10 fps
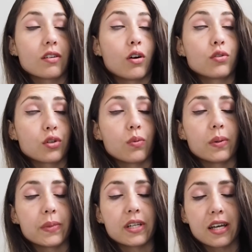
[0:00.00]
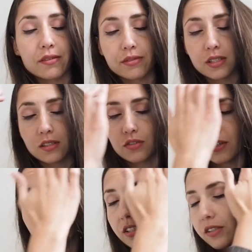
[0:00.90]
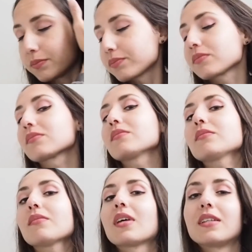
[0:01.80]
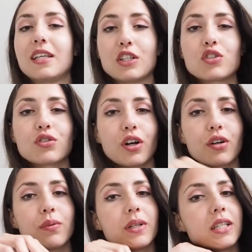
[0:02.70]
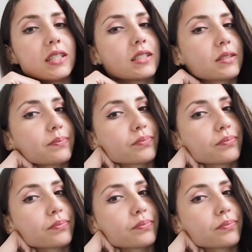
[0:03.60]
also women, have this attraction. They struggle with it.